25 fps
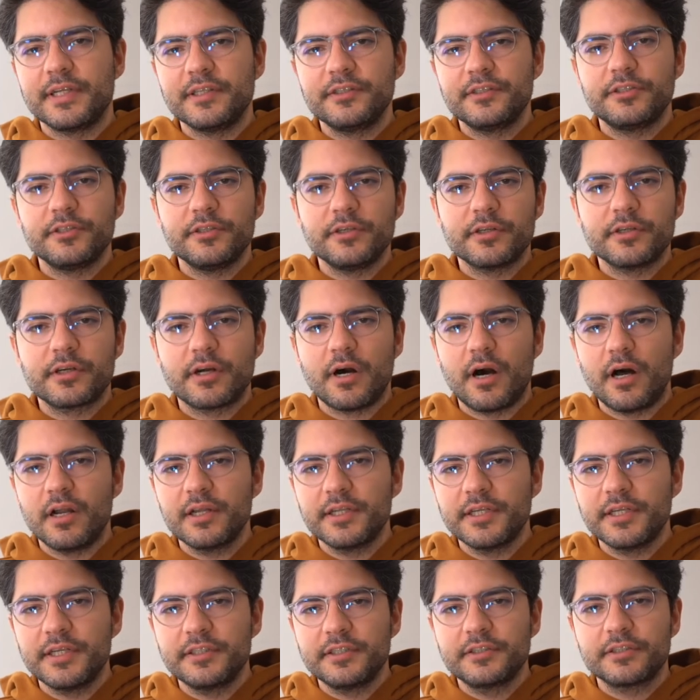to your
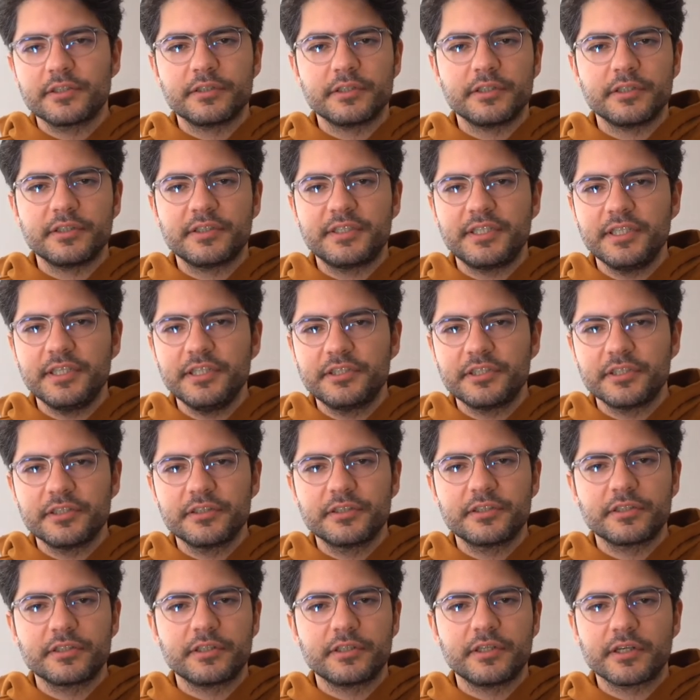colleagues or your
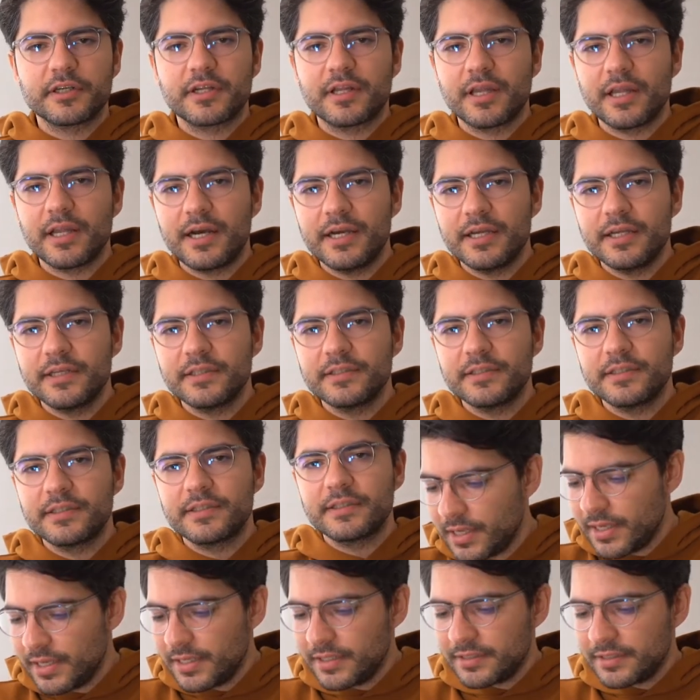teachers or your clients.